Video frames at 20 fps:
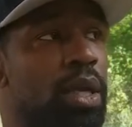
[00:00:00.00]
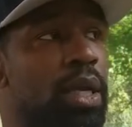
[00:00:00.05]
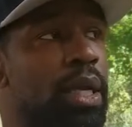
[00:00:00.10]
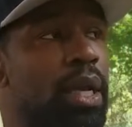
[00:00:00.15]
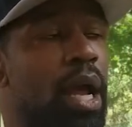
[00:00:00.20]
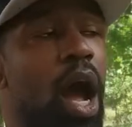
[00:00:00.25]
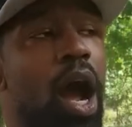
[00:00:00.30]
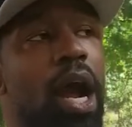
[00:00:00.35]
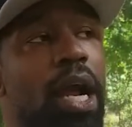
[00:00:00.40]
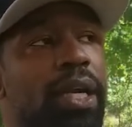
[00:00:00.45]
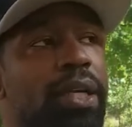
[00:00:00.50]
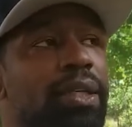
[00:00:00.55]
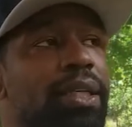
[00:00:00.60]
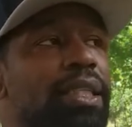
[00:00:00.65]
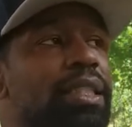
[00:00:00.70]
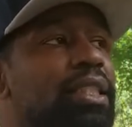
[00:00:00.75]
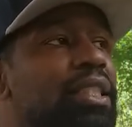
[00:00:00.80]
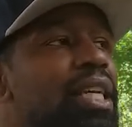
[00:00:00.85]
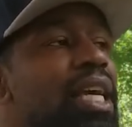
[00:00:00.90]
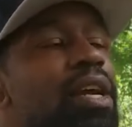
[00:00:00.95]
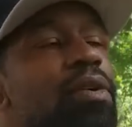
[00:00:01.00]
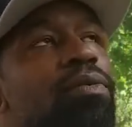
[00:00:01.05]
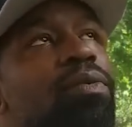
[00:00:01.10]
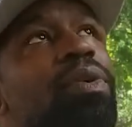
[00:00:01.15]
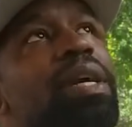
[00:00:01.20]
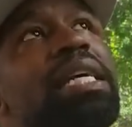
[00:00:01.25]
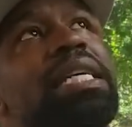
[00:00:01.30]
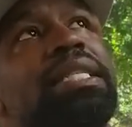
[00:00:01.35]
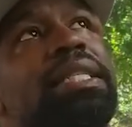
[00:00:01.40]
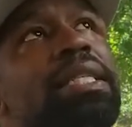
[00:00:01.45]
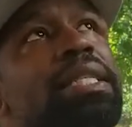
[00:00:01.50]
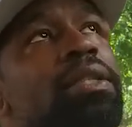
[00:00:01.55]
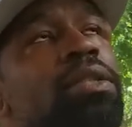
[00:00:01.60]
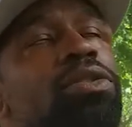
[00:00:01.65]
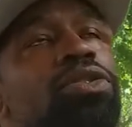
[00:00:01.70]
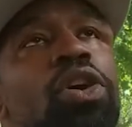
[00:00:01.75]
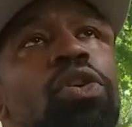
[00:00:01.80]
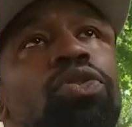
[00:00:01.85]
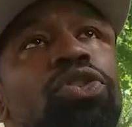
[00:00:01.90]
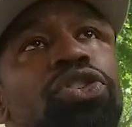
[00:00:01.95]
All right, legit reason
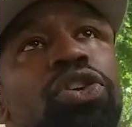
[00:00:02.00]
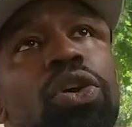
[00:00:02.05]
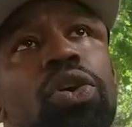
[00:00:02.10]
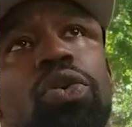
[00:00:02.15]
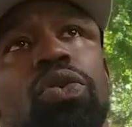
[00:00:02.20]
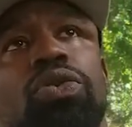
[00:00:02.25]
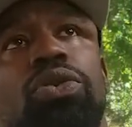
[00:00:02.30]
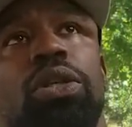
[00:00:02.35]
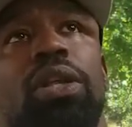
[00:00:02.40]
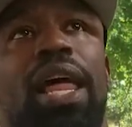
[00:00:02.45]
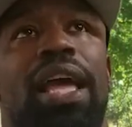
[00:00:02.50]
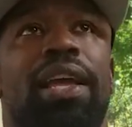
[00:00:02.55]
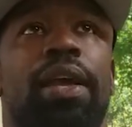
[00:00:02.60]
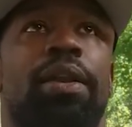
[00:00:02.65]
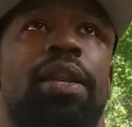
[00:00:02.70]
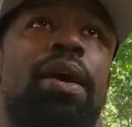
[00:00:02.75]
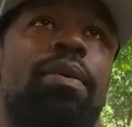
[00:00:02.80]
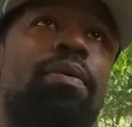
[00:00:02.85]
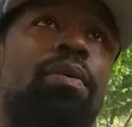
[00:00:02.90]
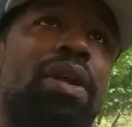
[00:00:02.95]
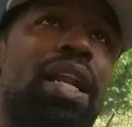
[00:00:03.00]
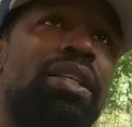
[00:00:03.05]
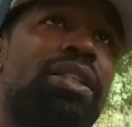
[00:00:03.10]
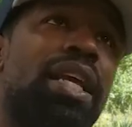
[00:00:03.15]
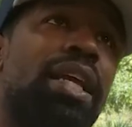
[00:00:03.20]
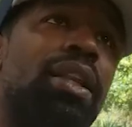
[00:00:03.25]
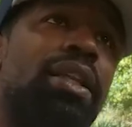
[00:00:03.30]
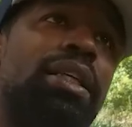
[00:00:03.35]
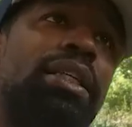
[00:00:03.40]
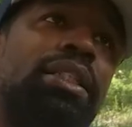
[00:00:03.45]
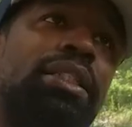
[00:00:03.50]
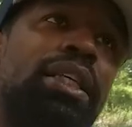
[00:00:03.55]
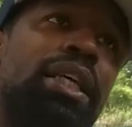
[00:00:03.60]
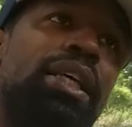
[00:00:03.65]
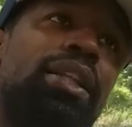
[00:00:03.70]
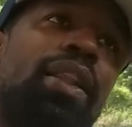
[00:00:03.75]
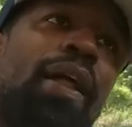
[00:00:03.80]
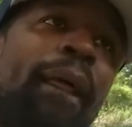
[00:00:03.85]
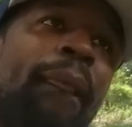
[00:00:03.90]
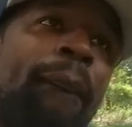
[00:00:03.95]
no shows. Like, and when I say legit, like